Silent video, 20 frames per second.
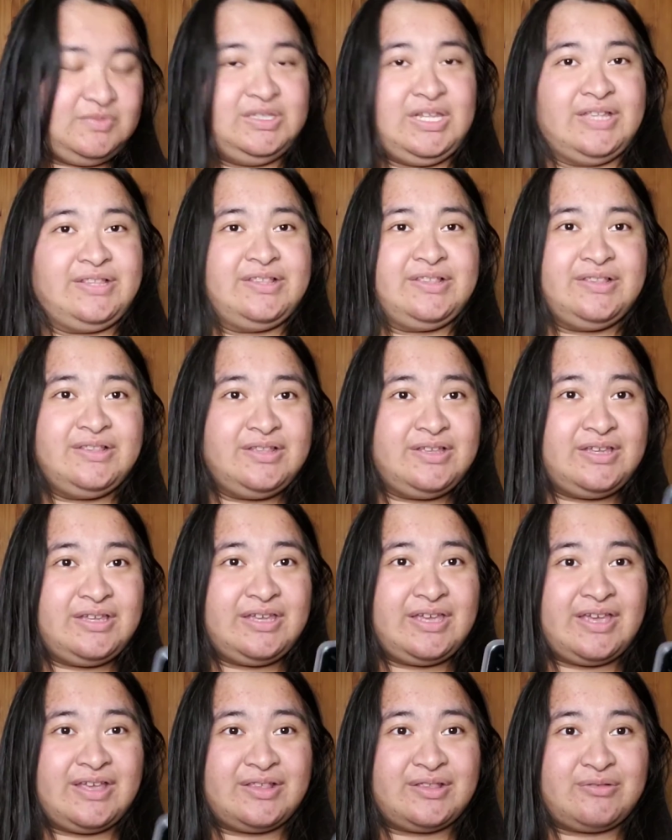that's
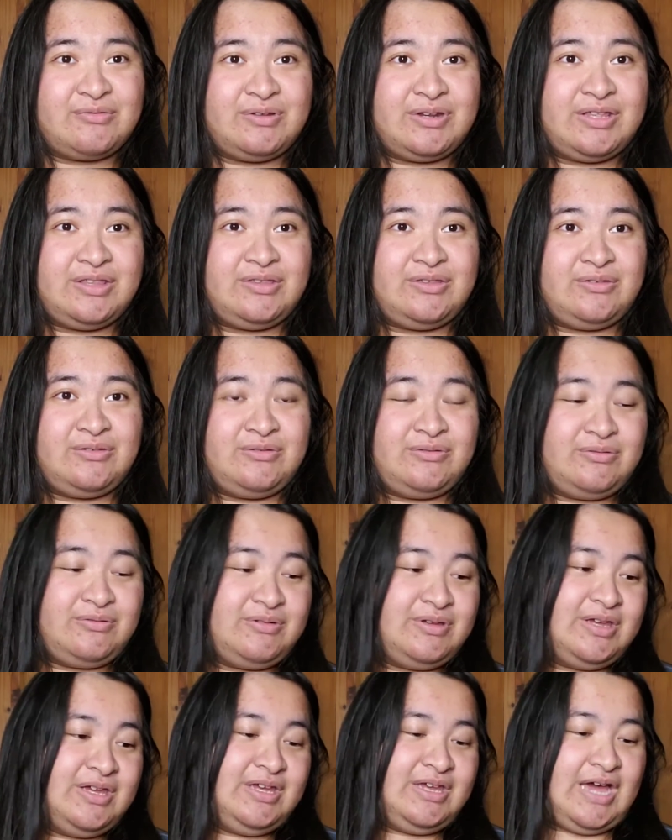the S22.
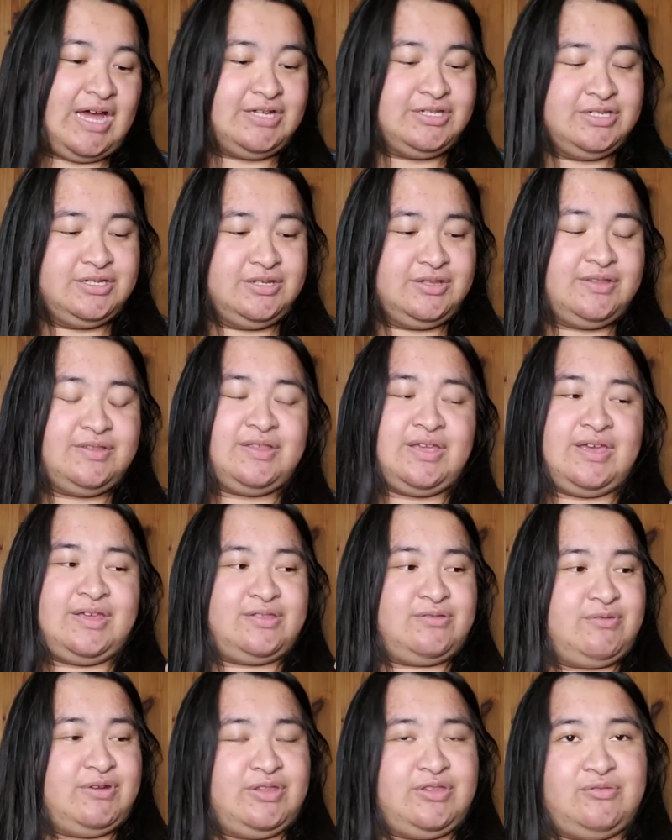Actually, this is the
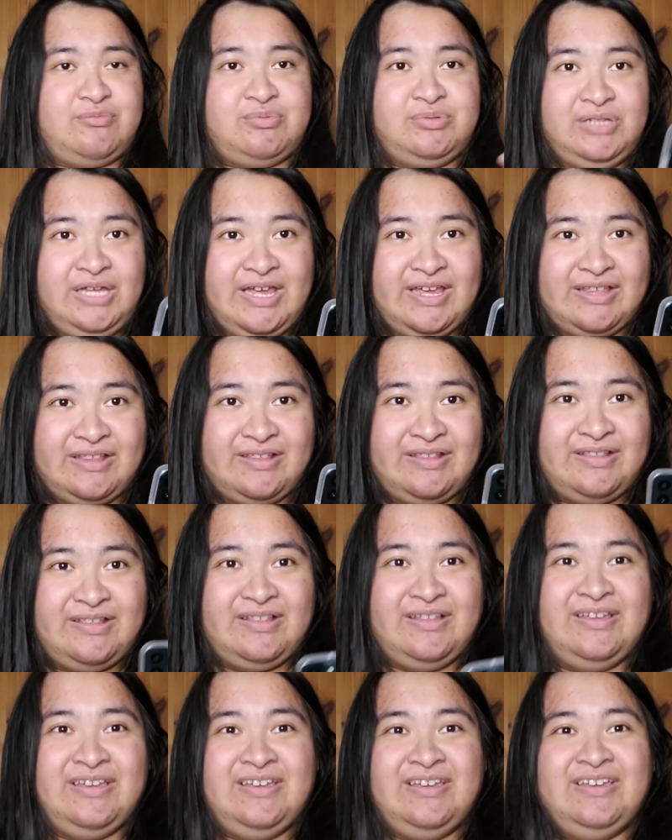S22 Plus.
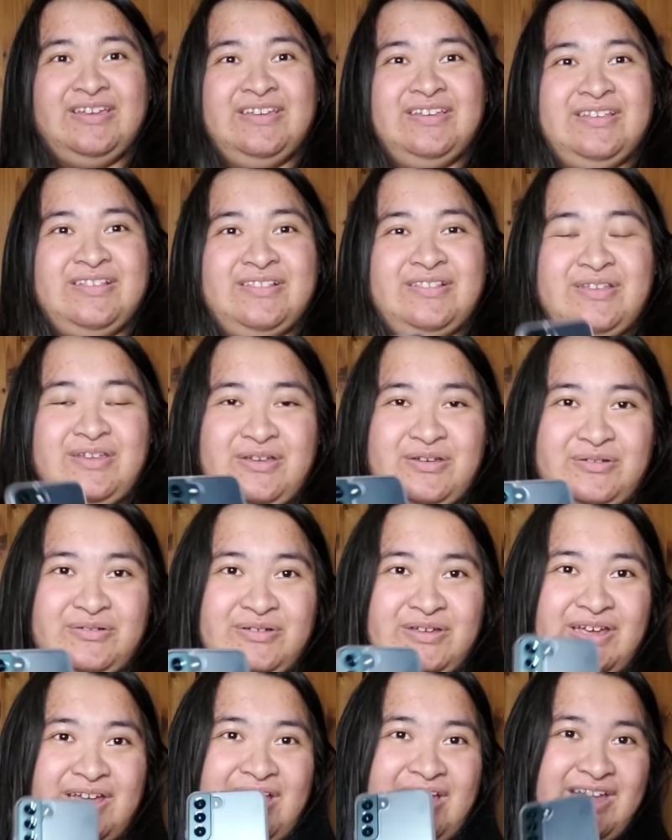
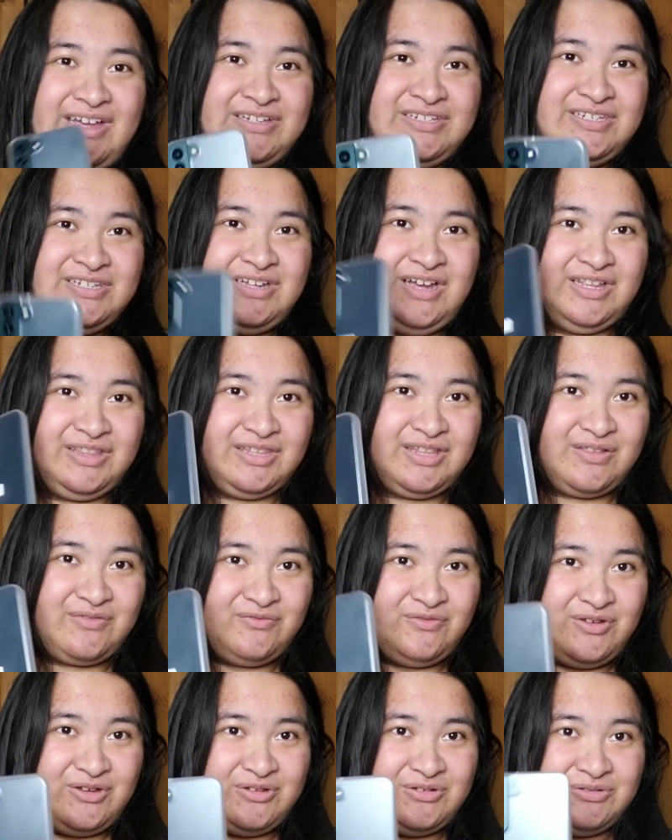So, I actually got this
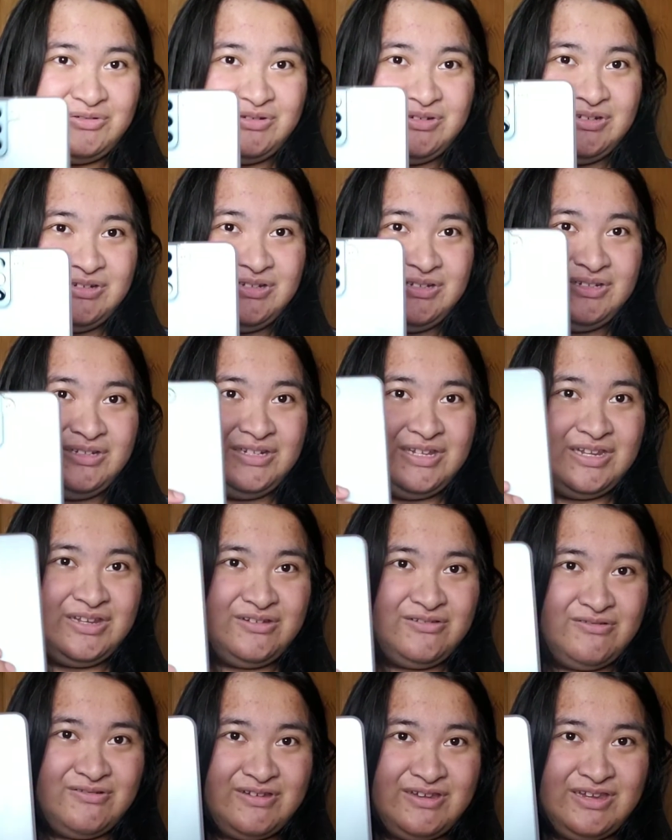phone in
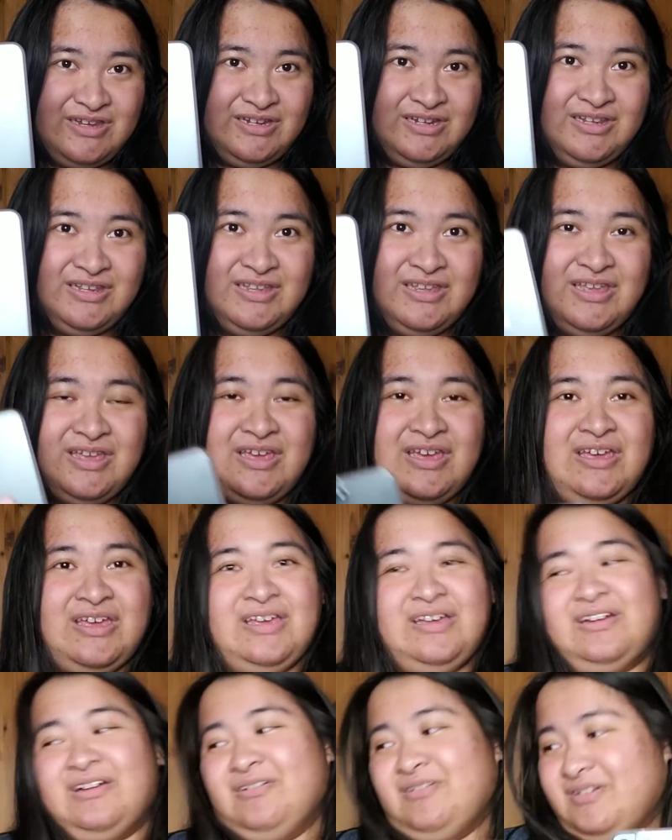green.
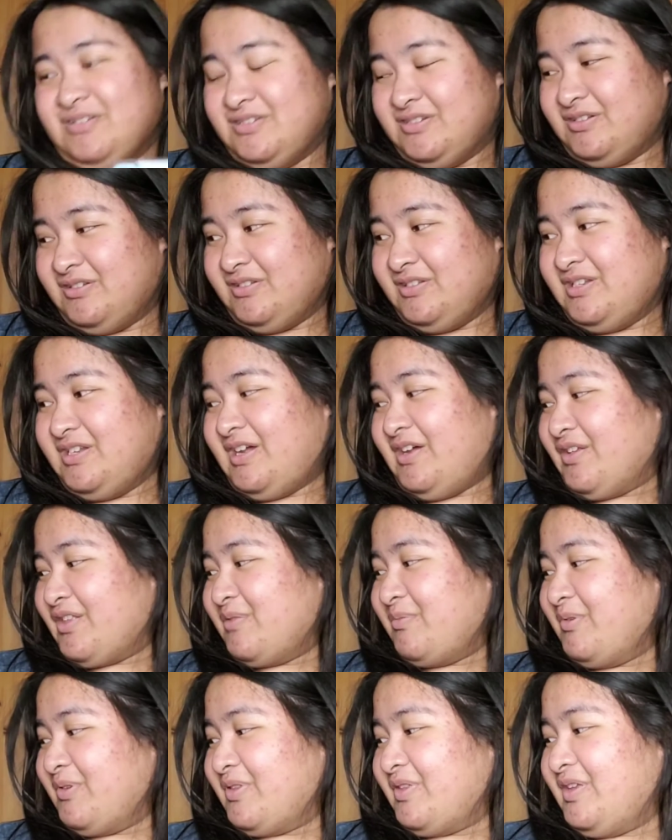Originally, I was
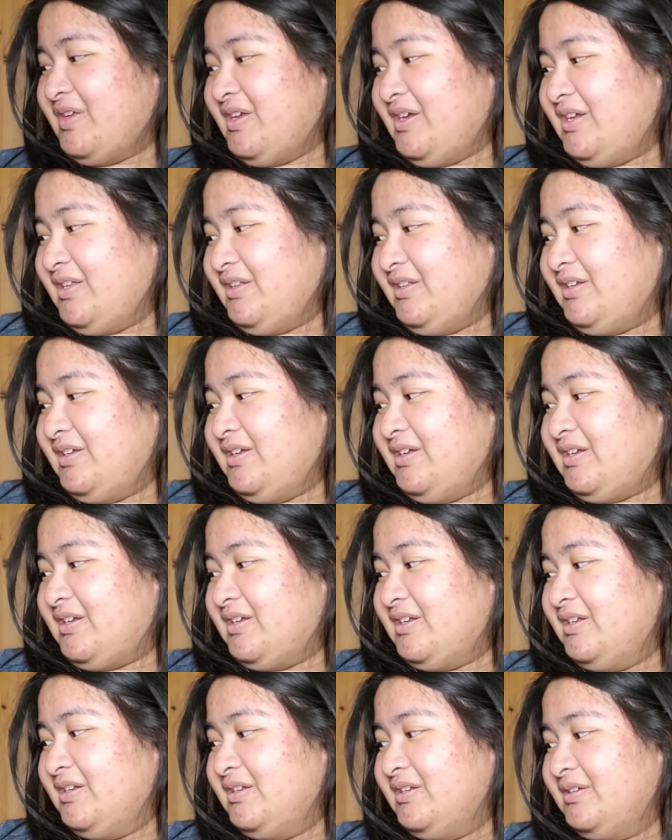supposed to get like
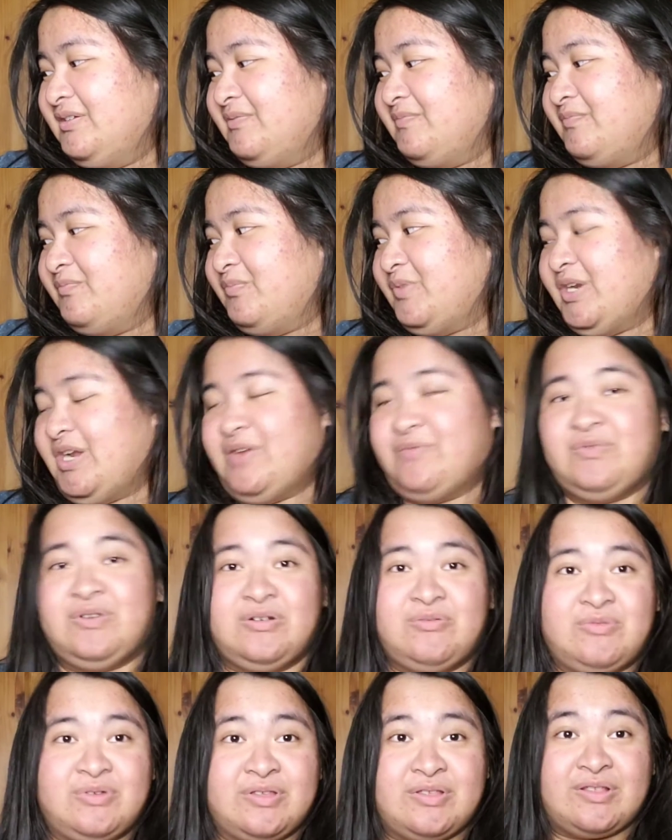
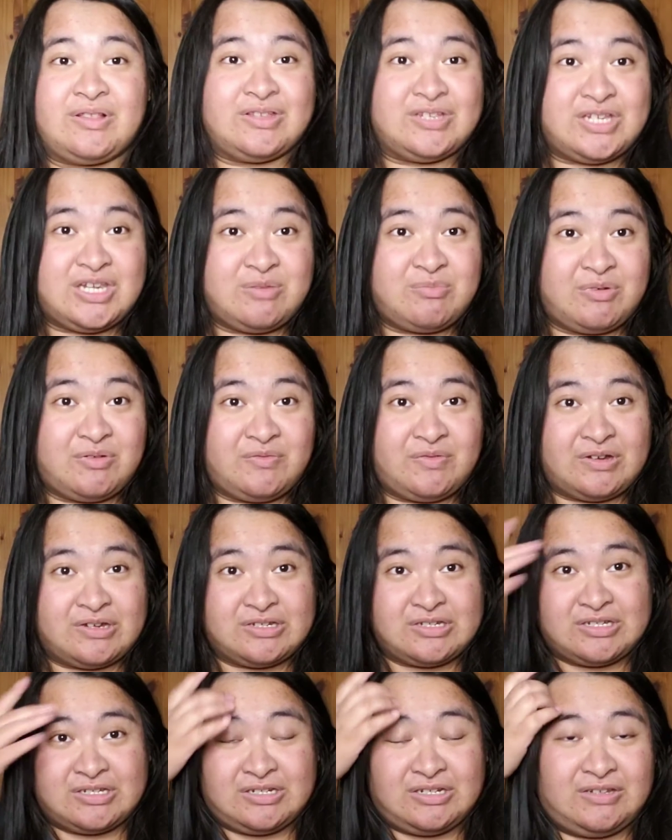whatever was the cheaper
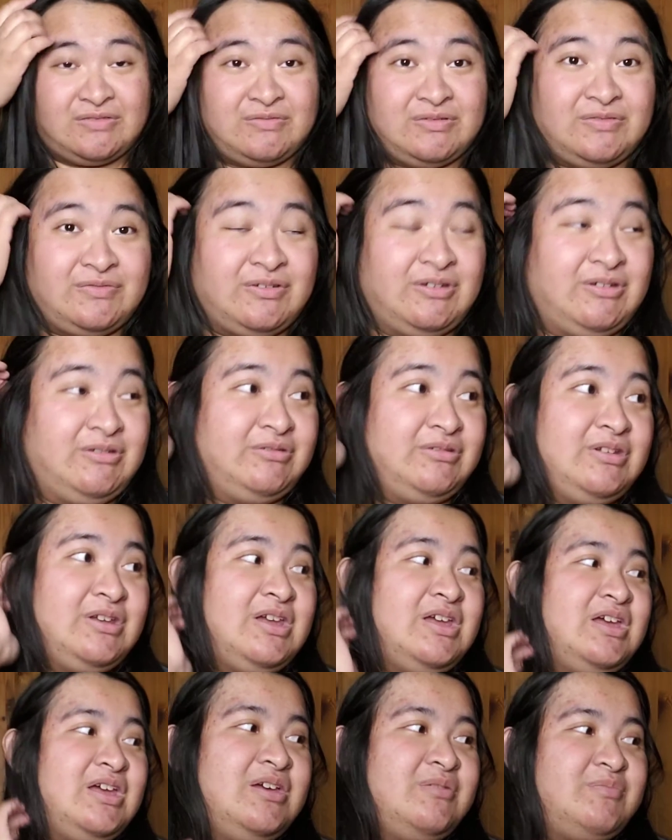version of the phone
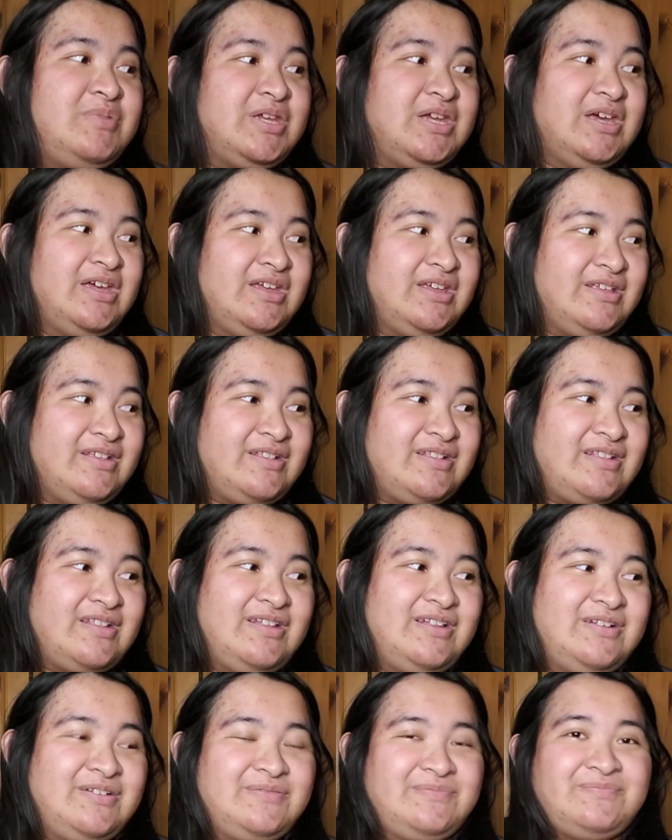because
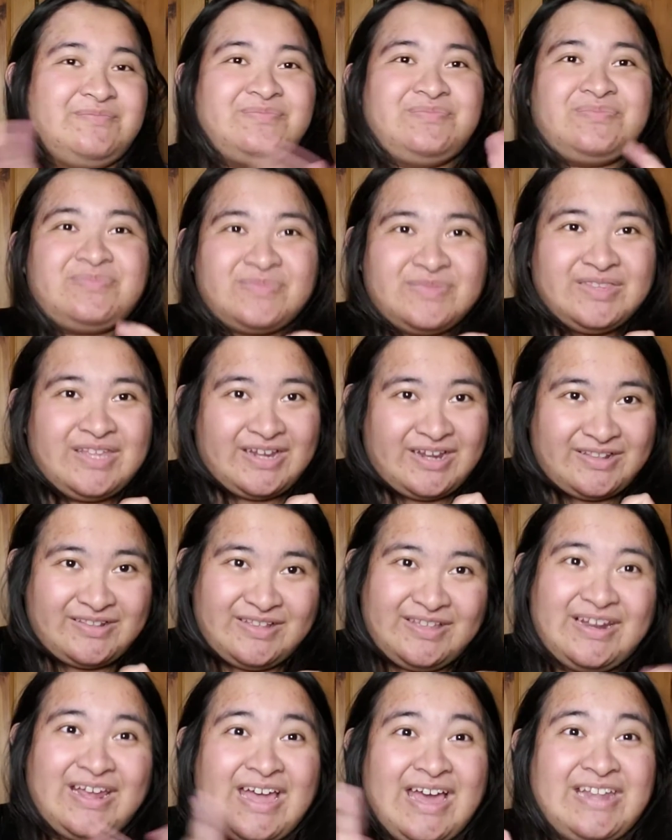like I
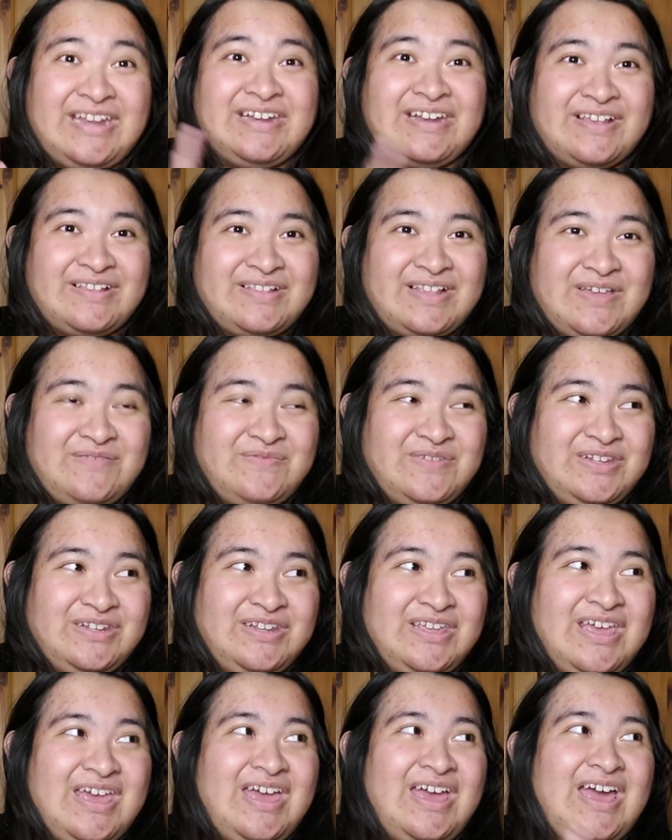said, I had an S7,
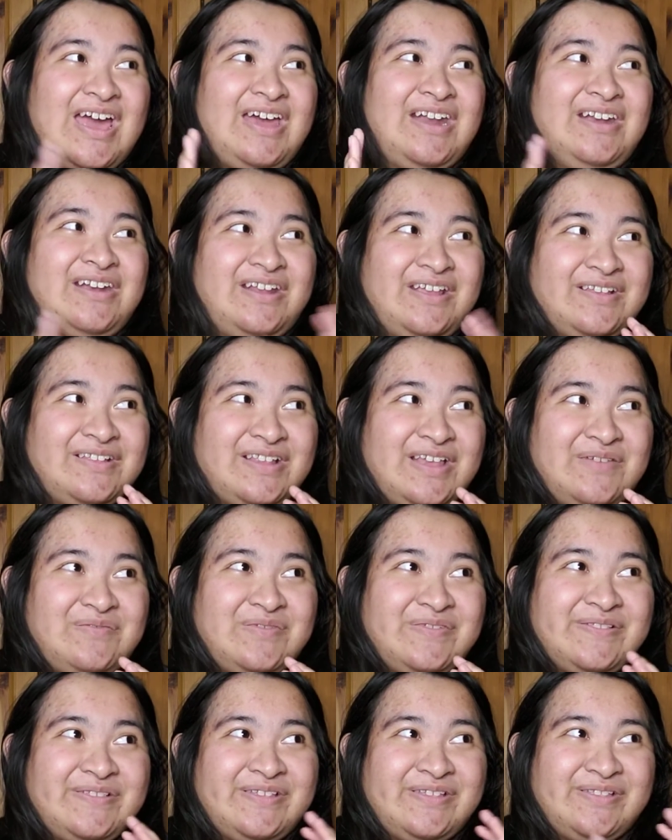I had an
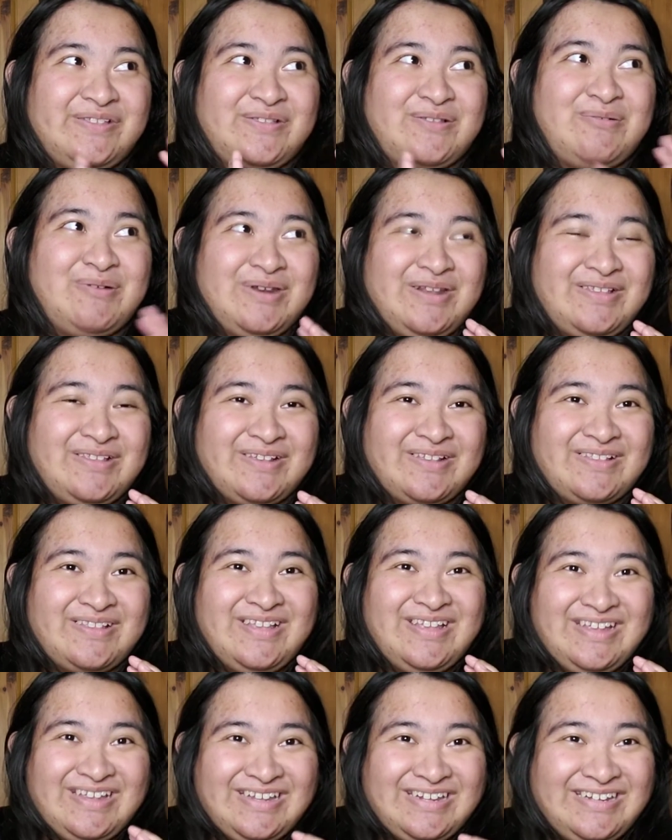S7 since
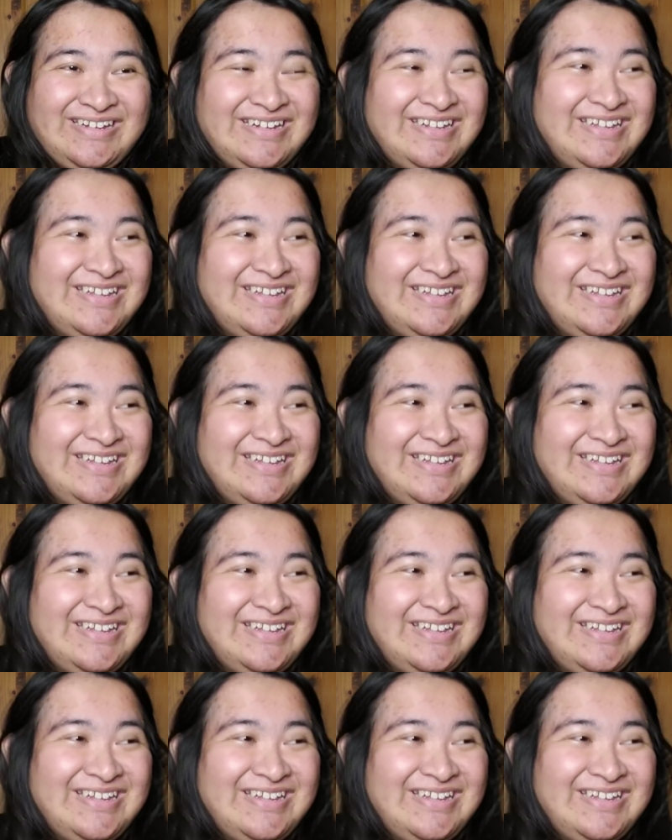2016,